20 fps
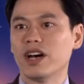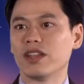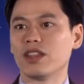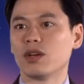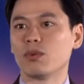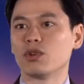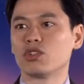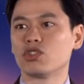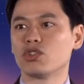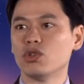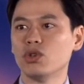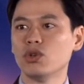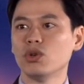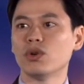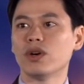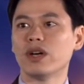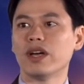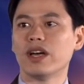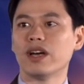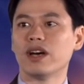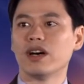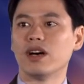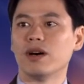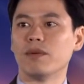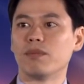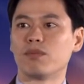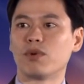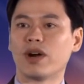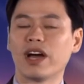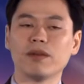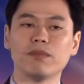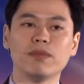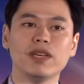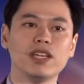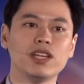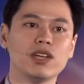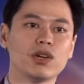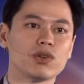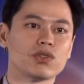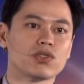uh, there were two uh, bright
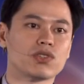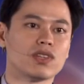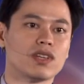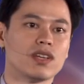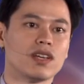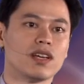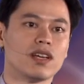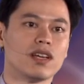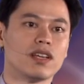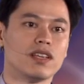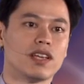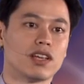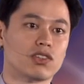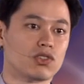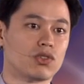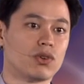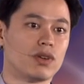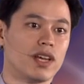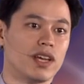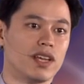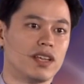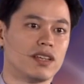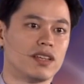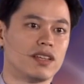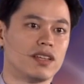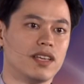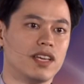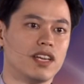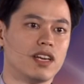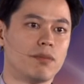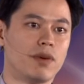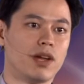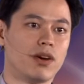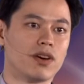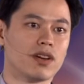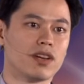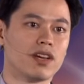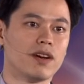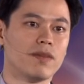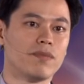meteors yesterday in
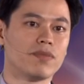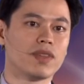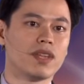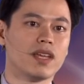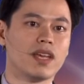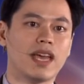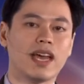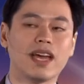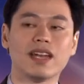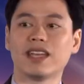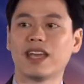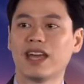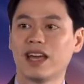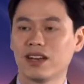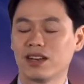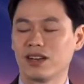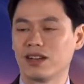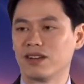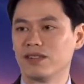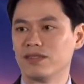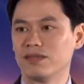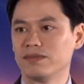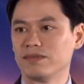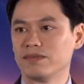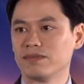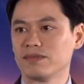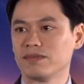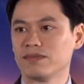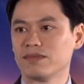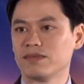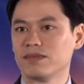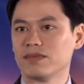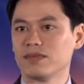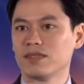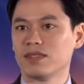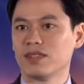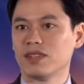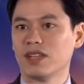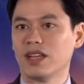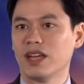America and Canada.
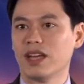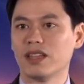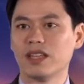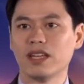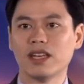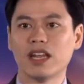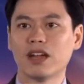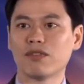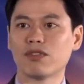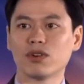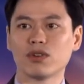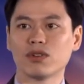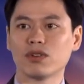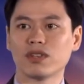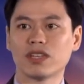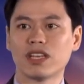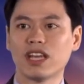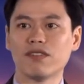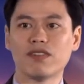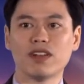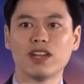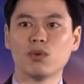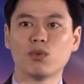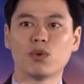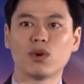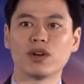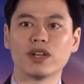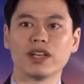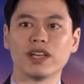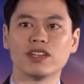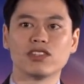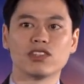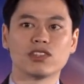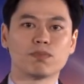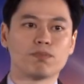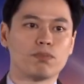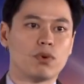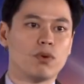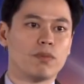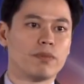And they never gave any warning. It
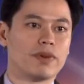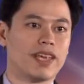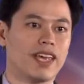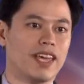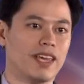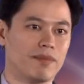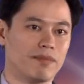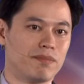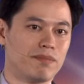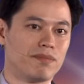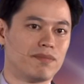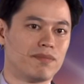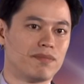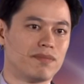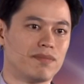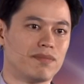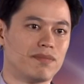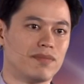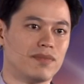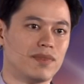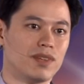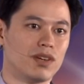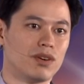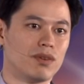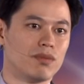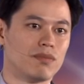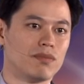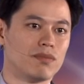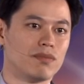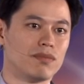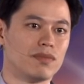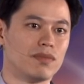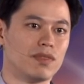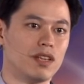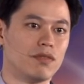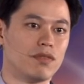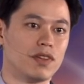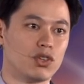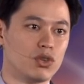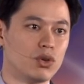just, boom, came. You know,
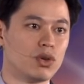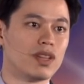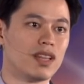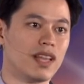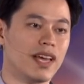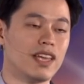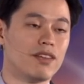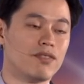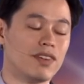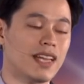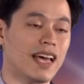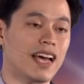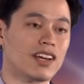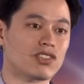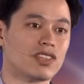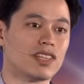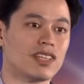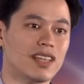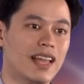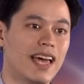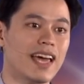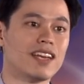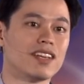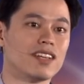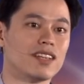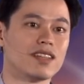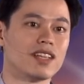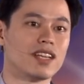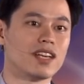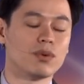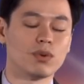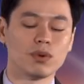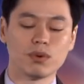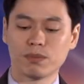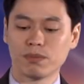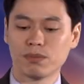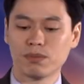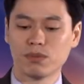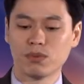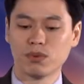if it, could, if it actually landed, then it
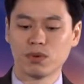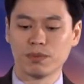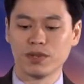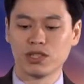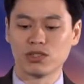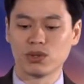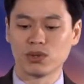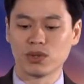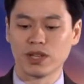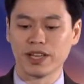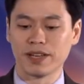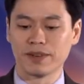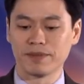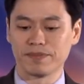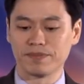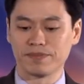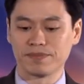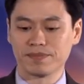would, would be too late.